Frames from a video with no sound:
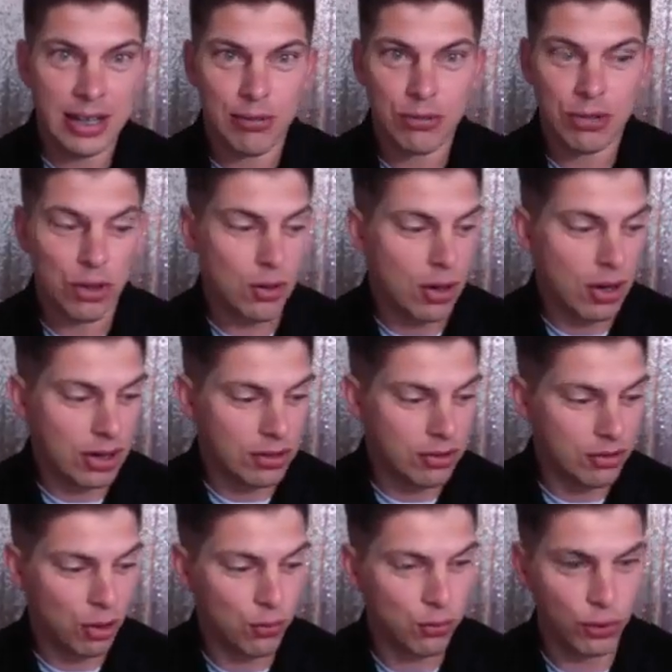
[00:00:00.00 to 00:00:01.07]
so on and
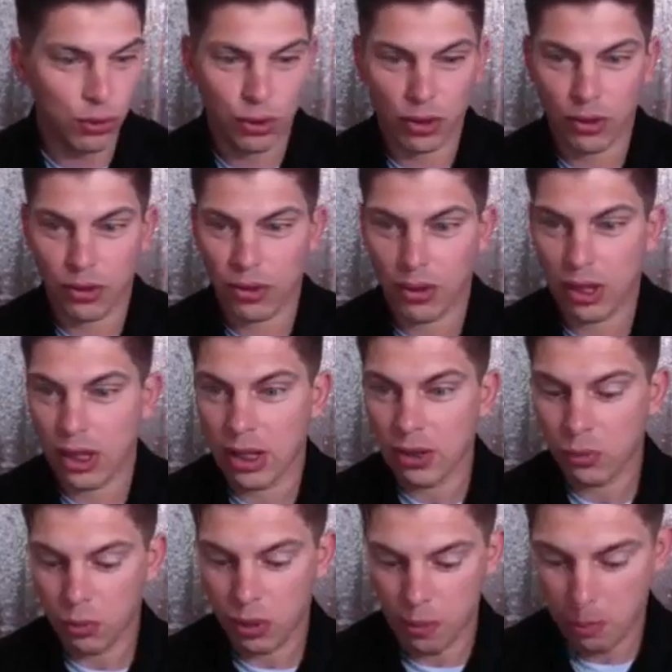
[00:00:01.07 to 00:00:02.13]
so forth.
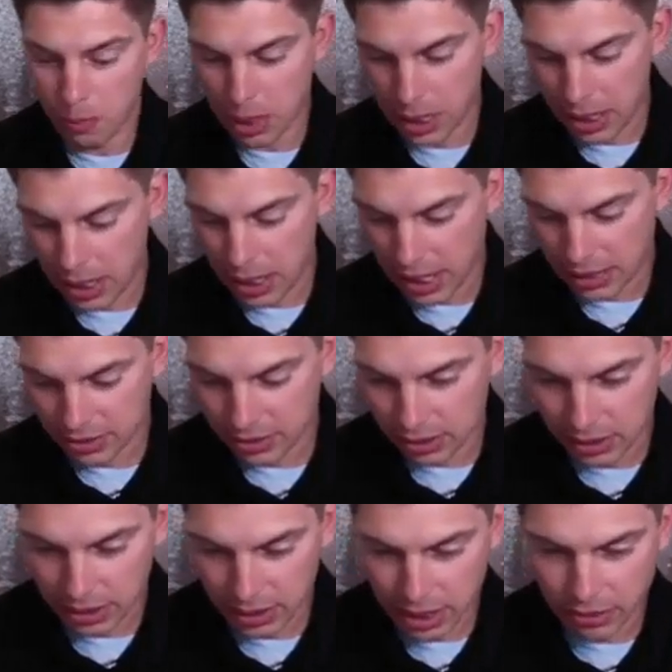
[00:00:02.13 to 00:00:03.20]
We may
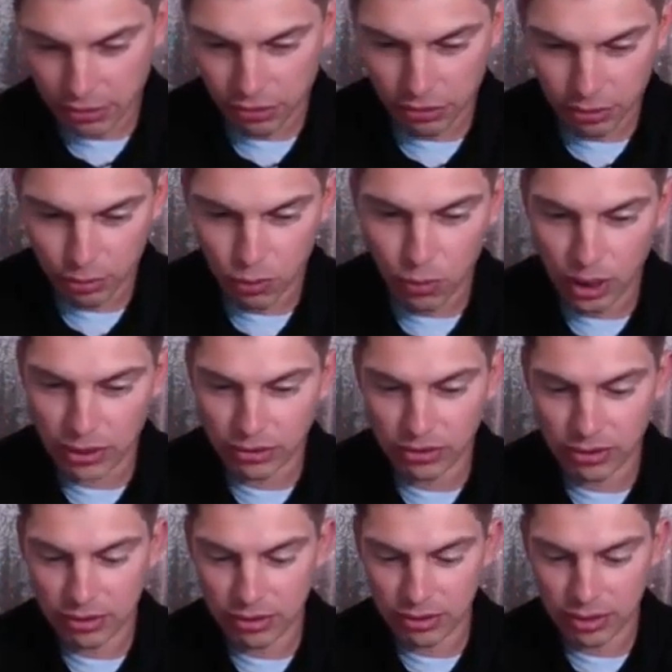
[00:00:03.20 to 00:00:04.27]
actually answer some
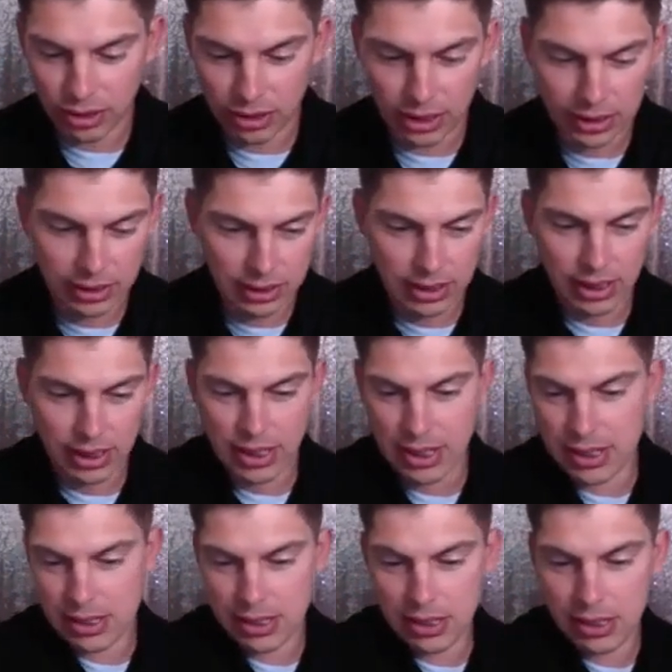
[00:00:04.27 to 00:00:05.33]
questions here at the
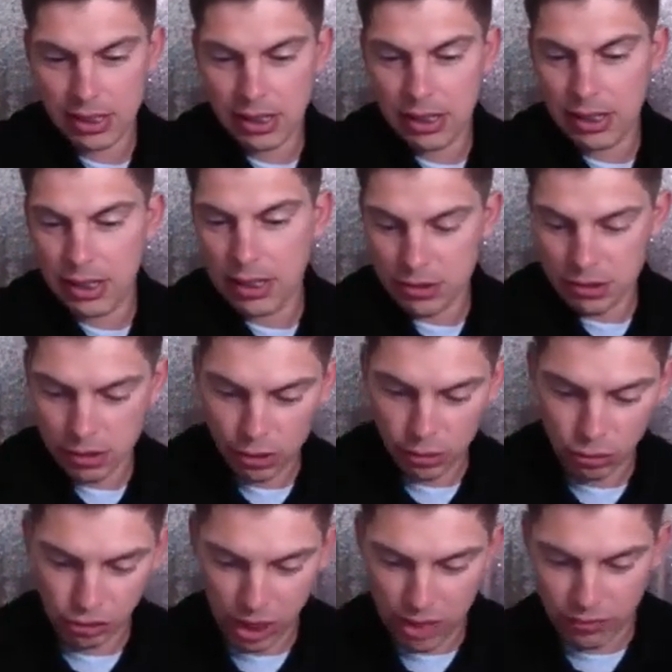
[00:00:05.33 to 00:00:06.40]
end. So
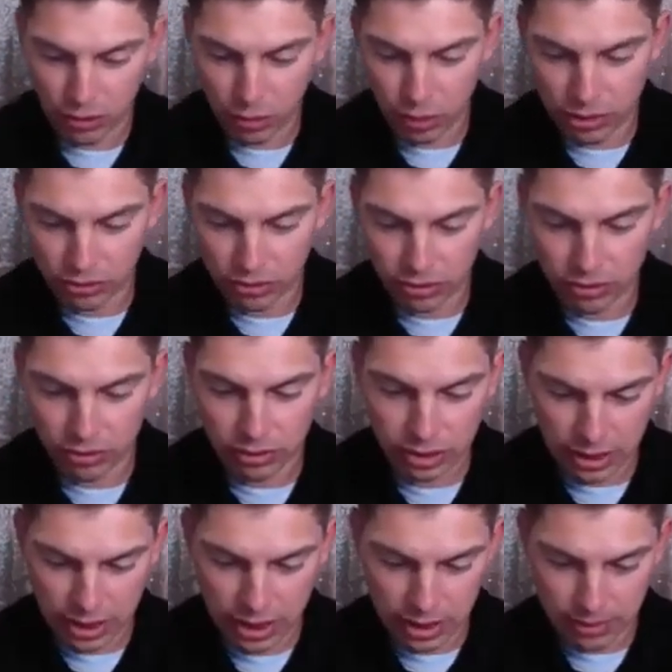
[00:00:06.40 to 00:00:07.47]
save your questions
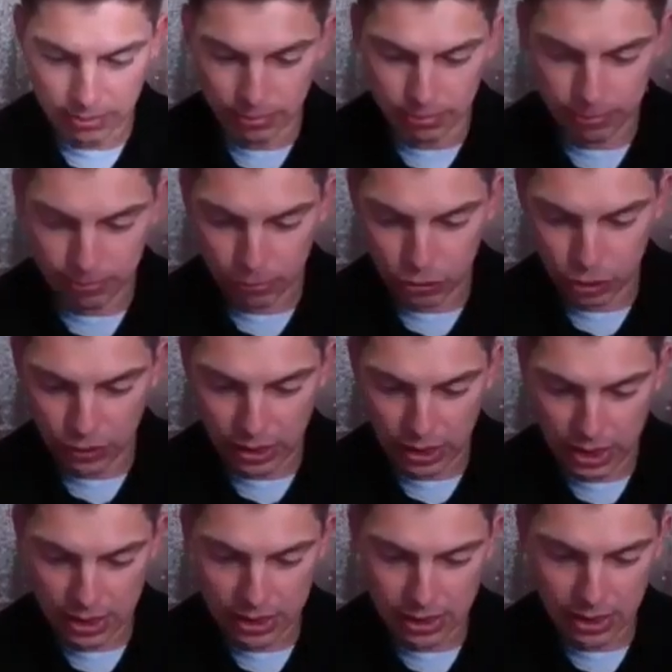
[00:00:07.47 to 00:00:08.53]
till the
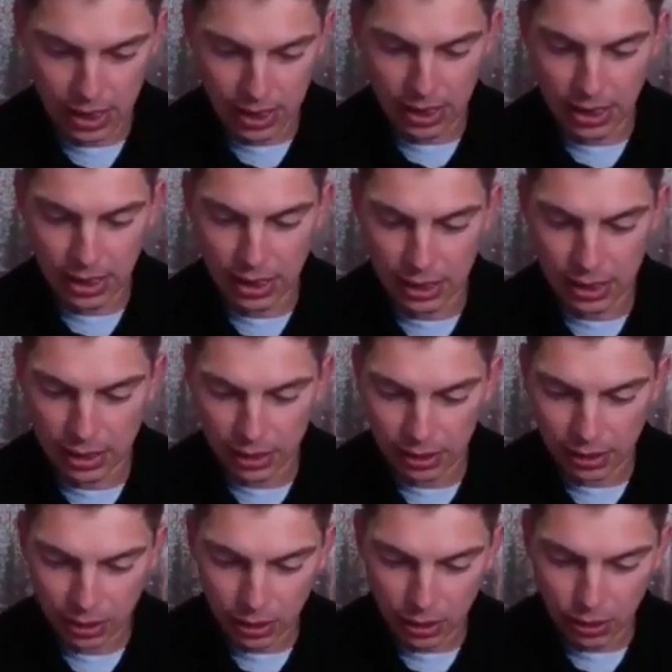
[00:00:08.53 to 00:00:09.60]
end and
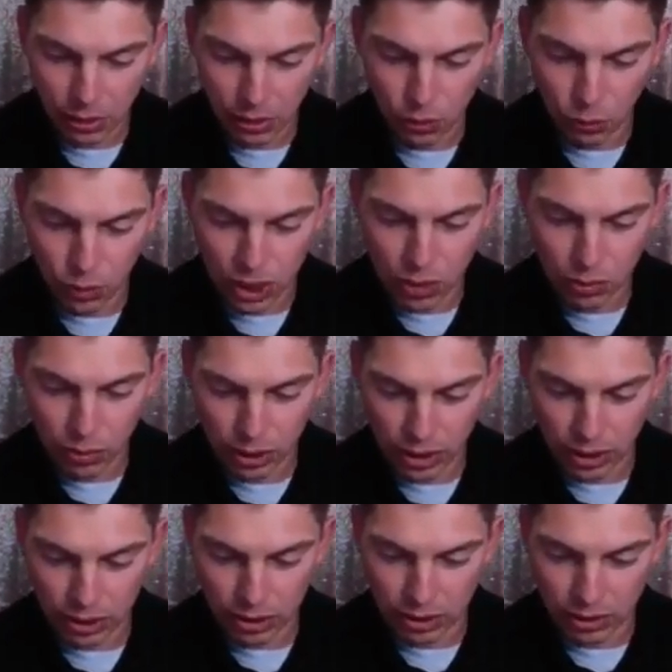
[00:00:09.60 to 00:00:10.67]
we will
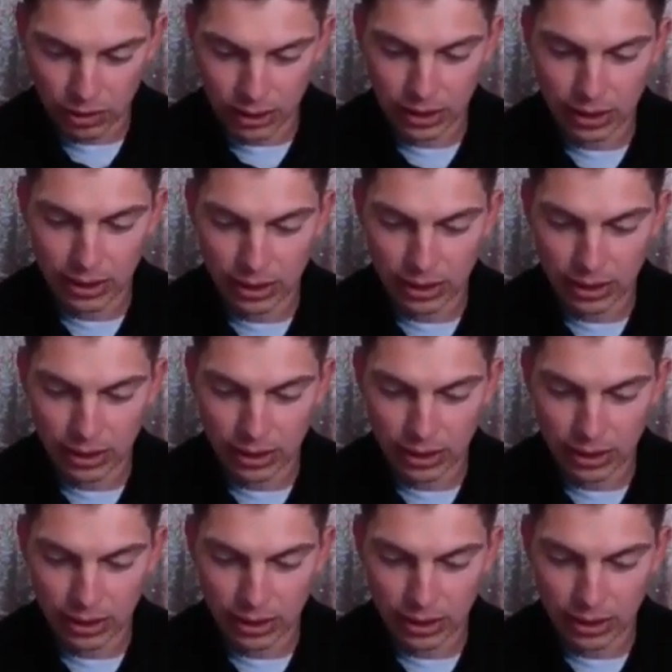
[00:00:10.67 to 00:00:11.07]
get going.